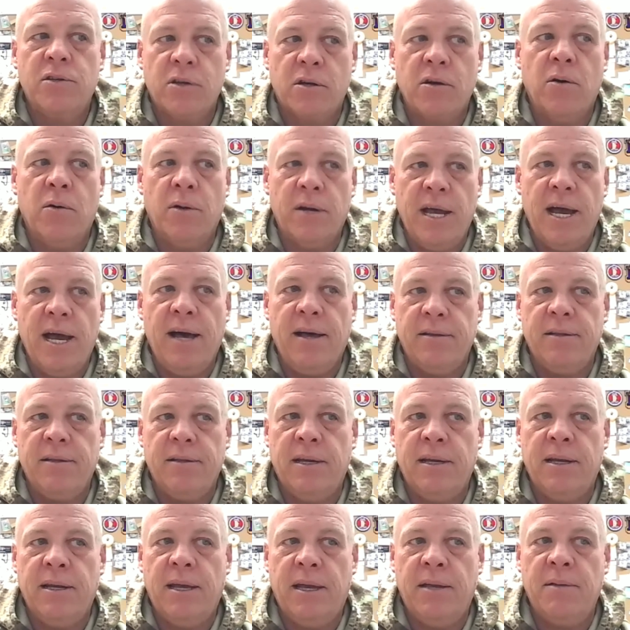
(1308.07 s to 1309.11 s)
going
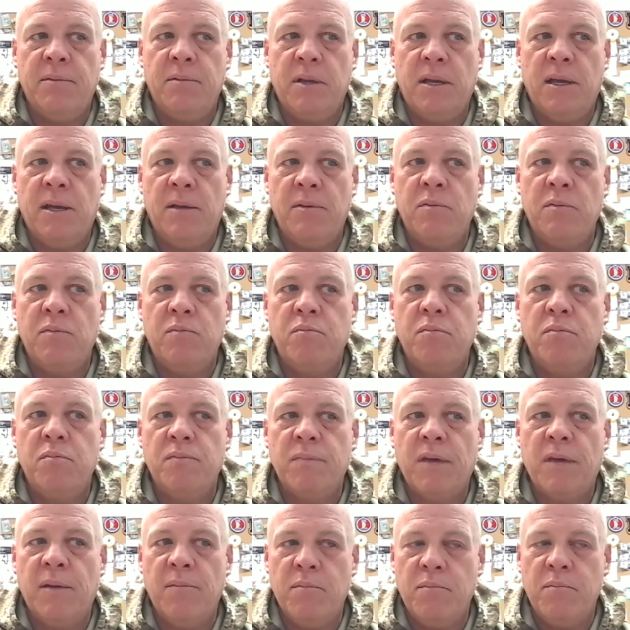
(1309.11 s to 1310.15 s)
out and
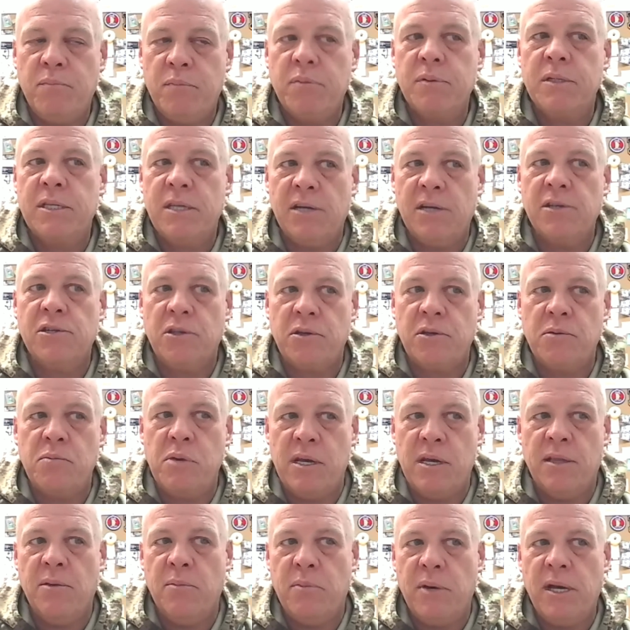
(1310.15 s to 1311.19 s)
potentially
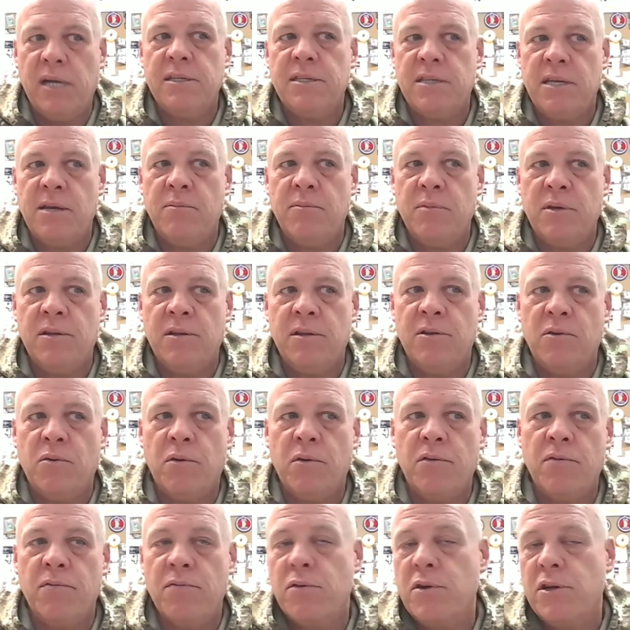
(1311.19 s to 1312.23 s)
being the best team in the
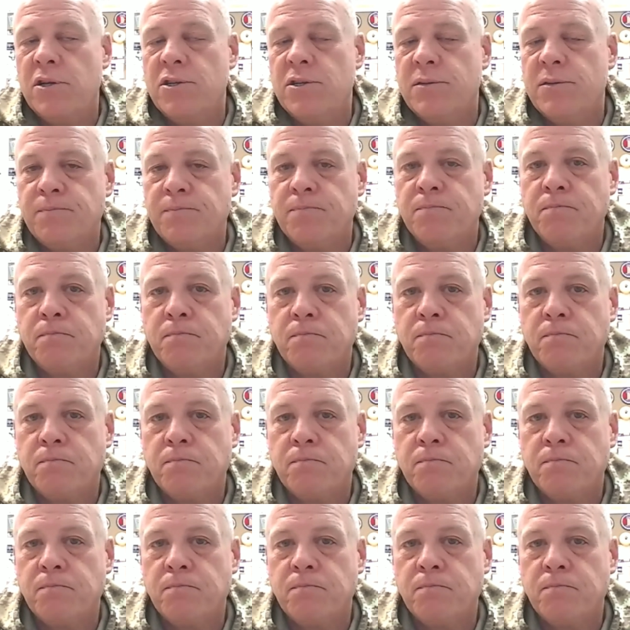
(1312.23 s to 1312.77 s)
Northern region.